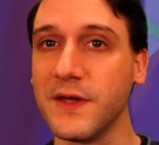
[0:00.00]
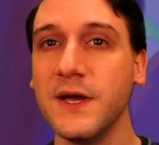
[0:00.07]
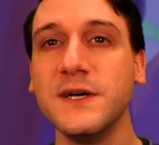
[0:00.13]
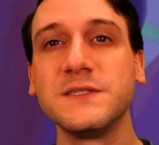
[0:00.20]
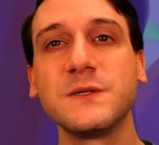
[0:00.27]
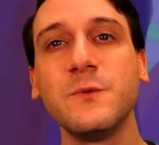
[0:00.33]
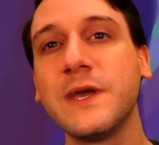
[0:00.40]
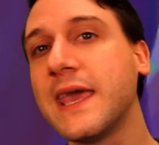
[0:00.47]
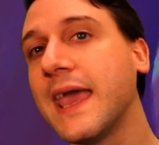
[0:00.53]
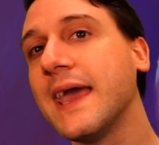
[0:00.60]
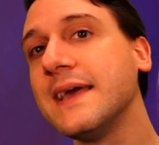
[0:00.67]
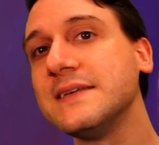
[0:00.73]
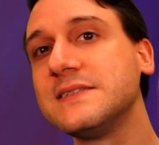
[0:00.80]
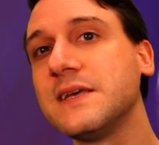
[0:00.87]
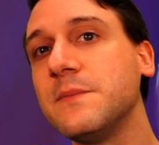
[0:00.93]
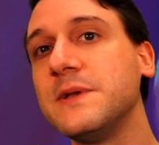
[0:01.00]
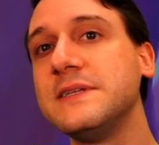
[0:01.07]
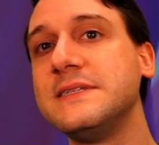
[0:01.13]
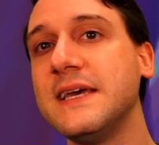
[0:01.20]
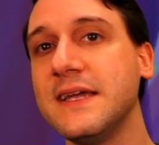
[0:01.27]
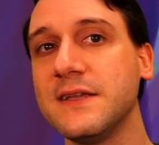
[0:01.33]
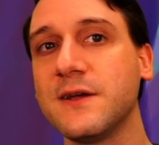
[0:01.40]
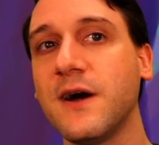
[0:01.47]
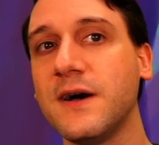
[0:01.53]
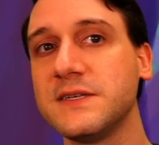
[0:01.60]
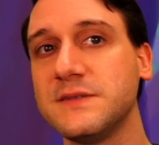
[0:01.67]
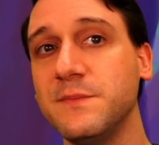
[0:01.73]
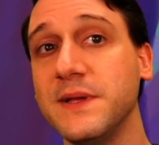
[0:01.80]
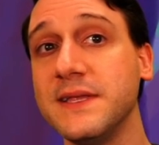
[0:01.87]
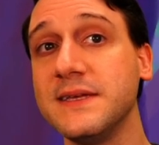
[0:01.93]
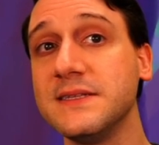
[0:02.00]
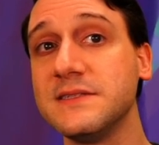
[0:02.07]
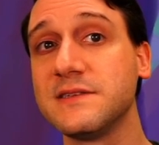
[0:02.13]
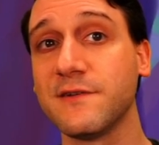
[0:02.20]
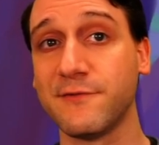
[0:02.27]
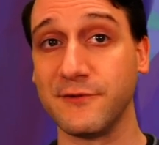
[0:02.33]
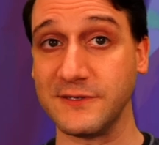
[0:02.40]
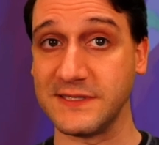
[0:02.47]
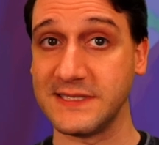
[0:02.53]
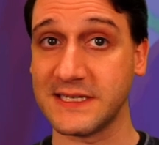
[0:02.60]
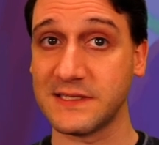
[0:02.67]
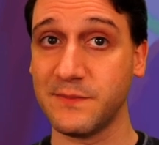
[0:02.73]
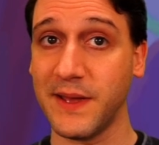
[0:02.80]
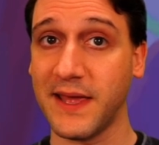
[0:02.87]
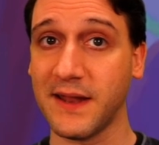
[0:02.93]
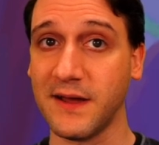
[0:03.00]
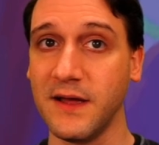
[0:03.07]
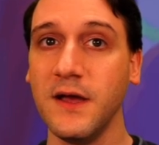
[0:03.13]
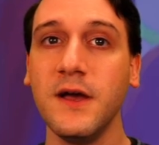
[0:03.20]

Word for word: so we can't summon 10 cost minions for 6 mana